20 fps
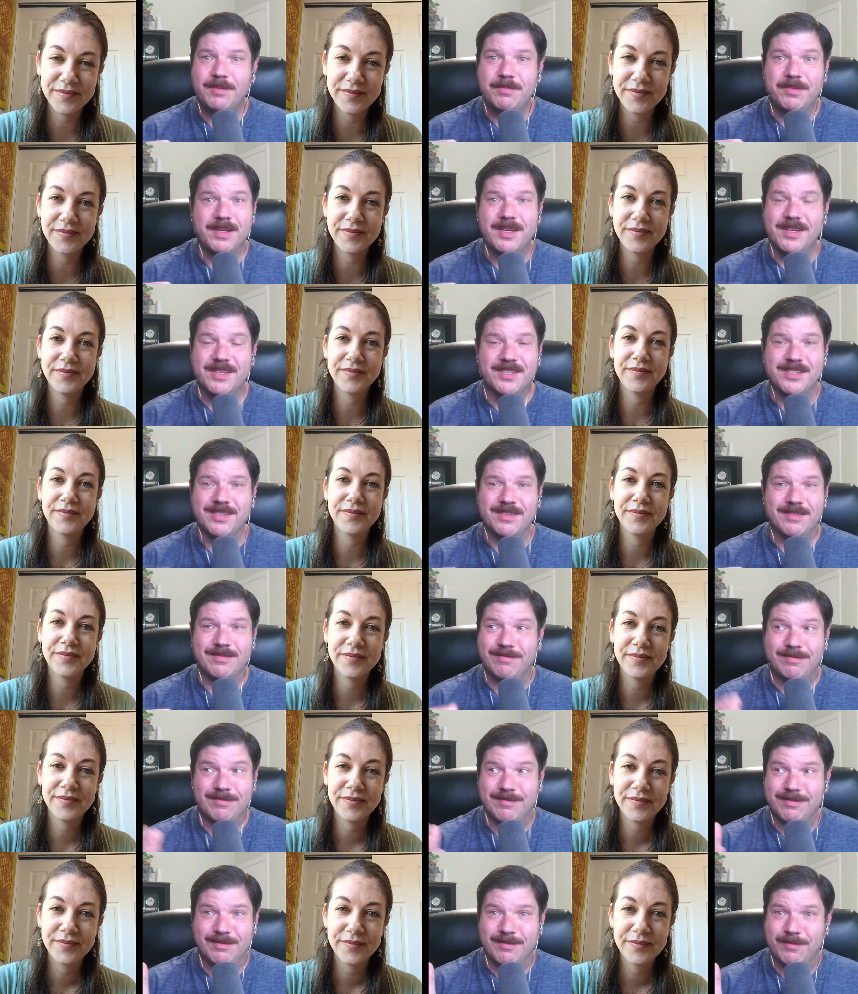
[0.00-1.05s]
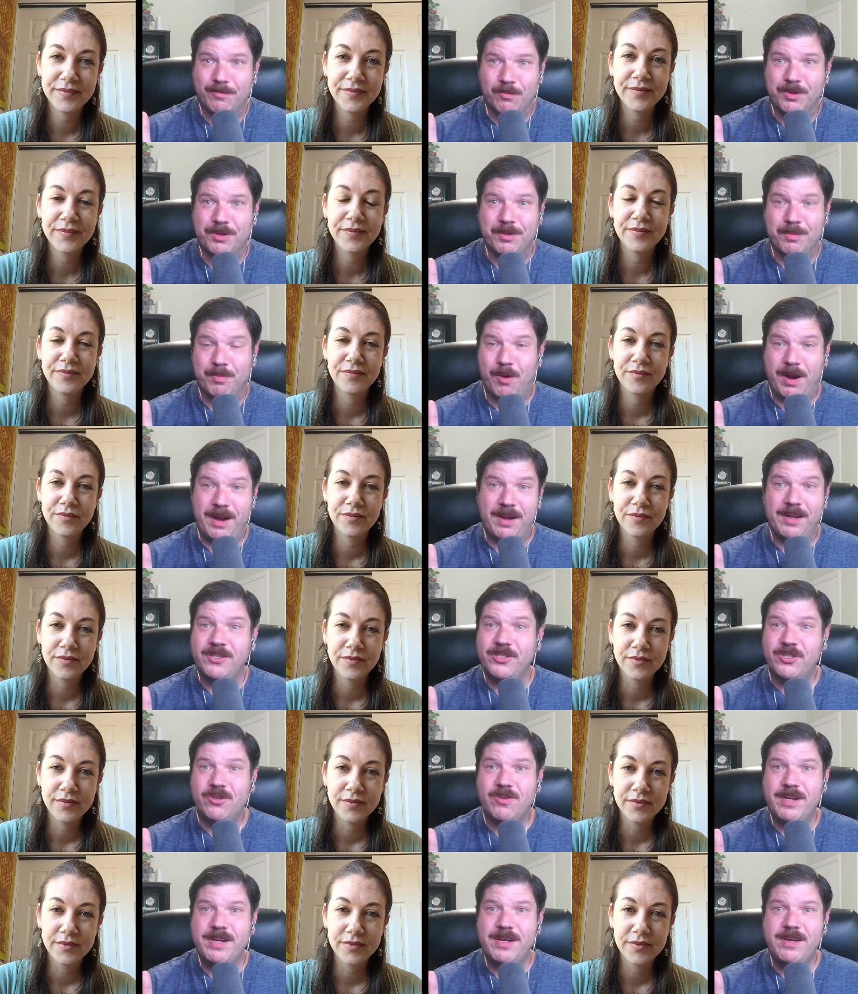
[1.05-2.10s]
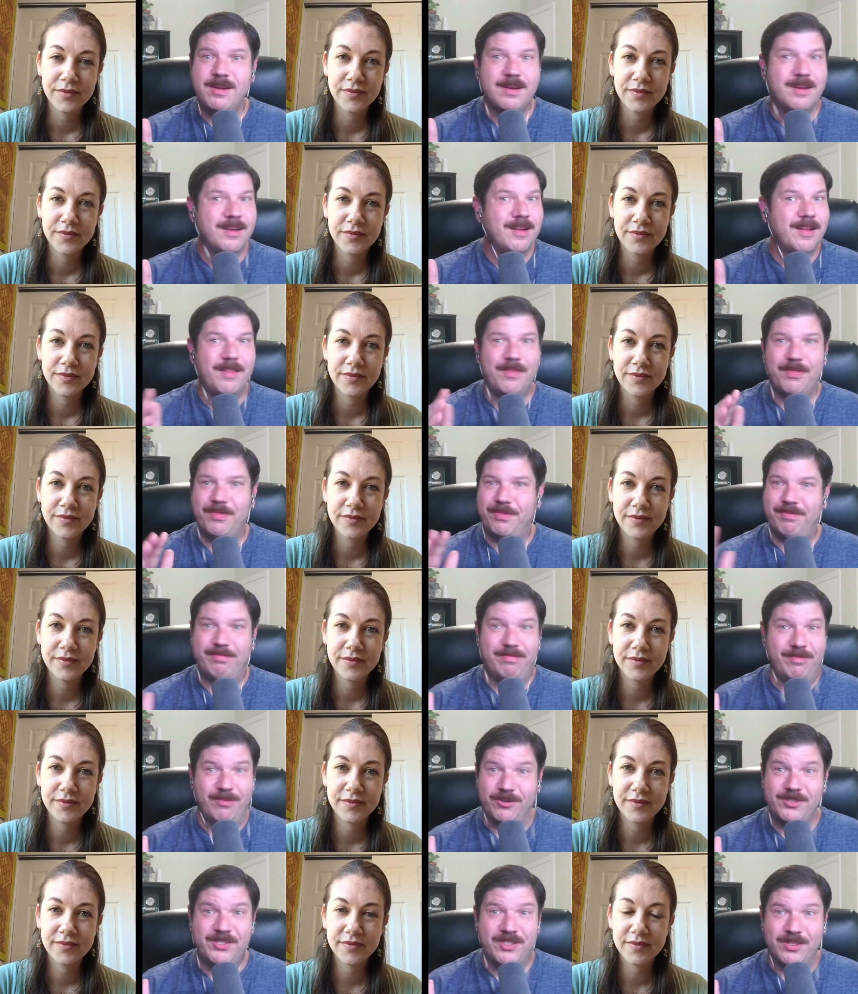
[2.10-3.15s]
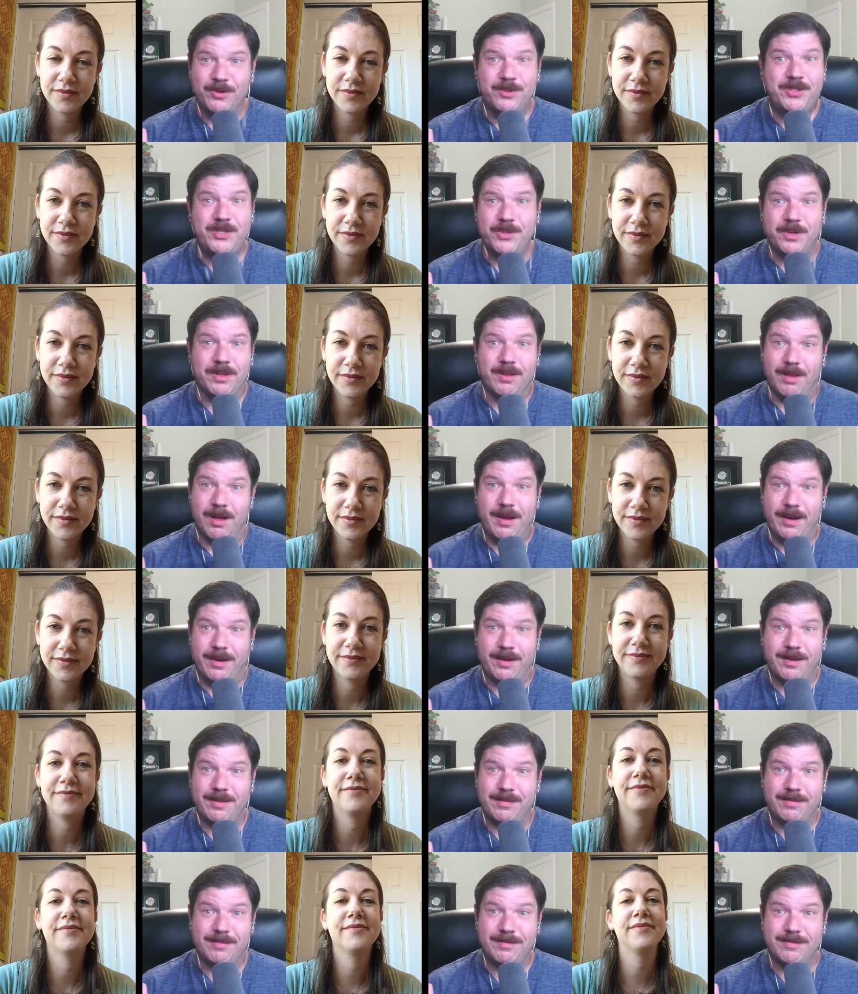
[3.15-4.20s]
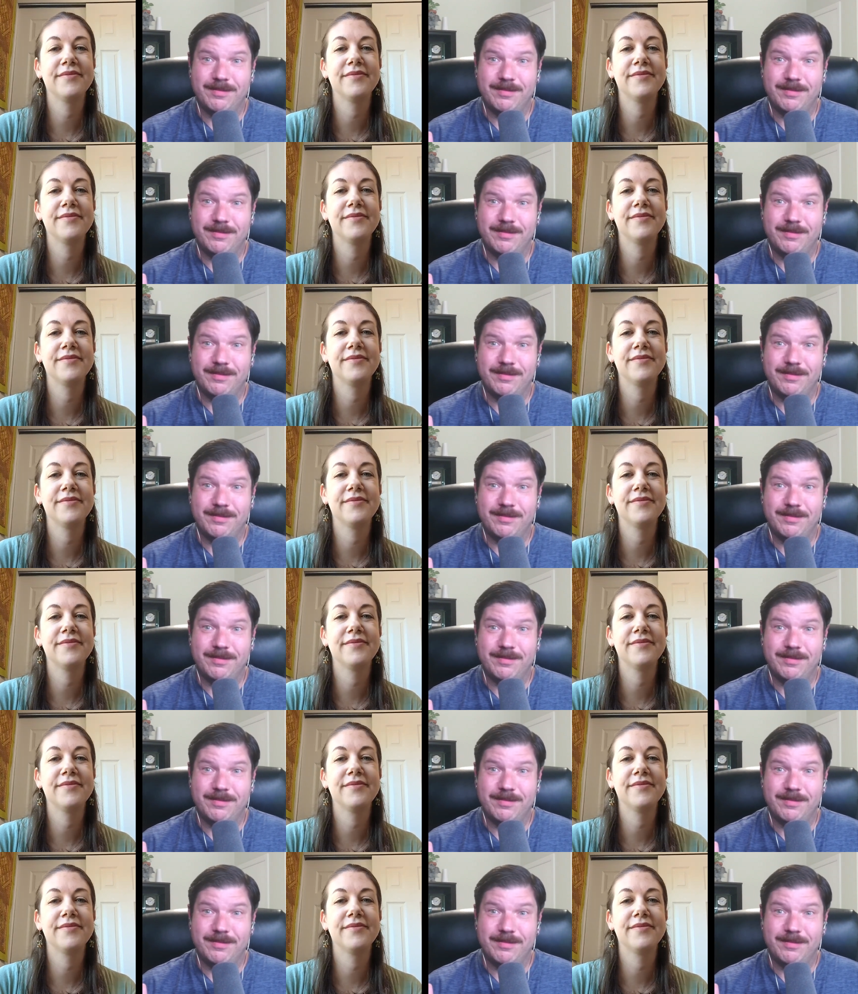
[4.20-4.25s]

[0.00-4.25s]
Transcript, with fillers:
Speaker 1: because with the brain injury, there's no two alike.